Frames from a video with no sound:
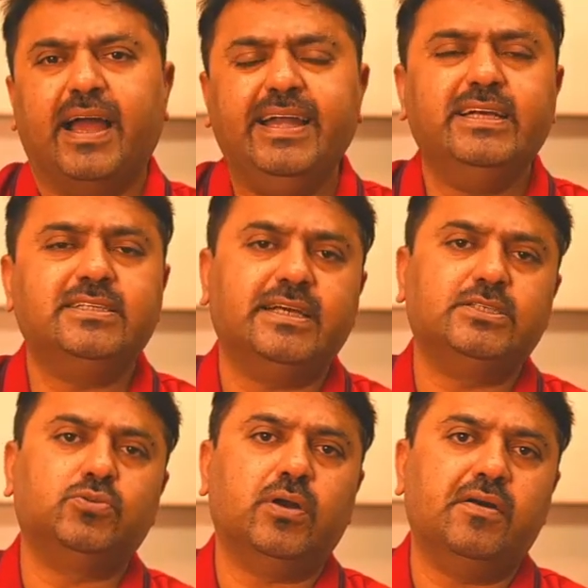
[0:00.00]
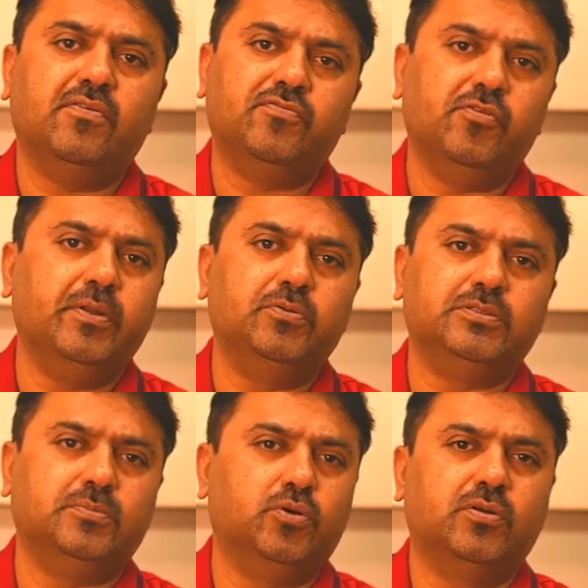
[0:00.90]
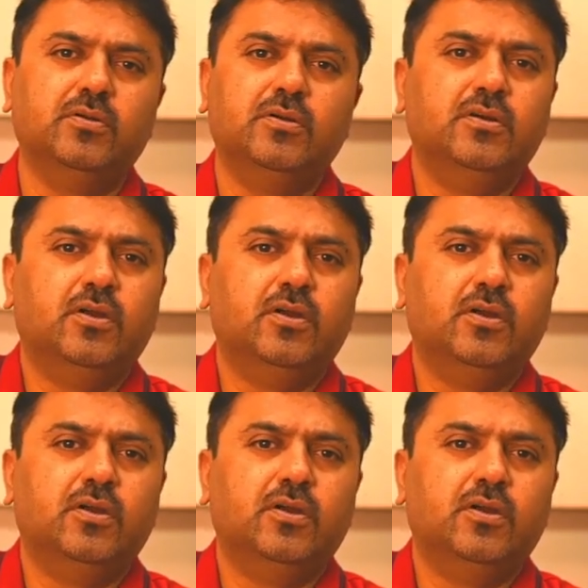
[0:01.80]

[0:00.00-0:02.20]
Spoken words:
ideal size to have of your menu is about